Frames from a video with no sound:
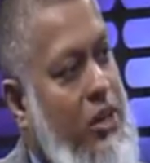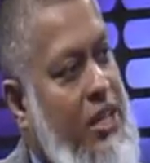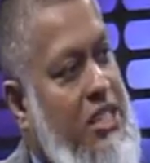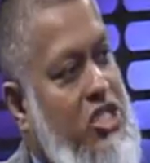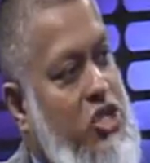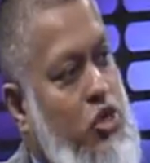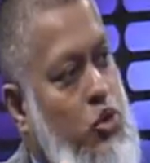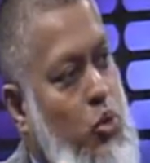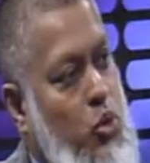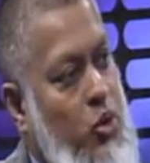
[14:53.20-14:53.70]
the
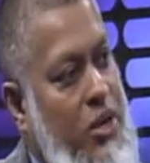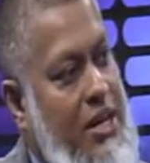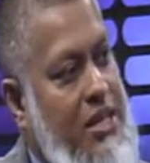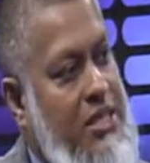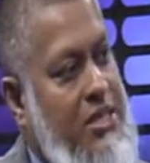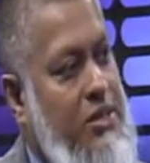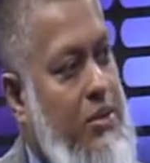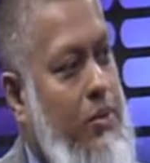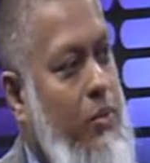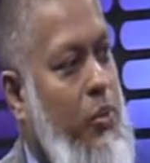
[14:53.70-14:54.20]

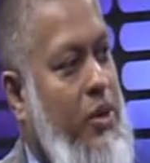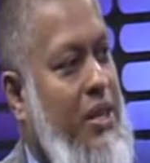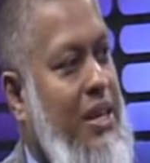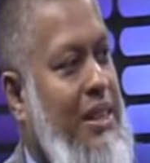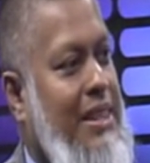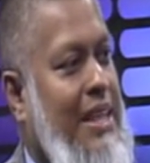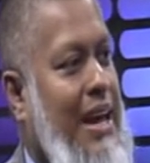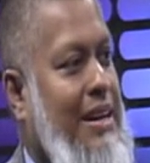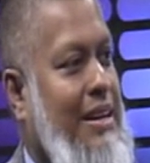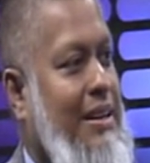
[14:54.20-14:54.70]
students within
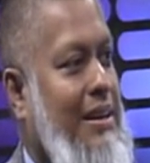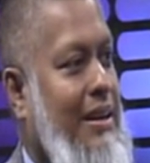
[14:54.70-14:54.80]
that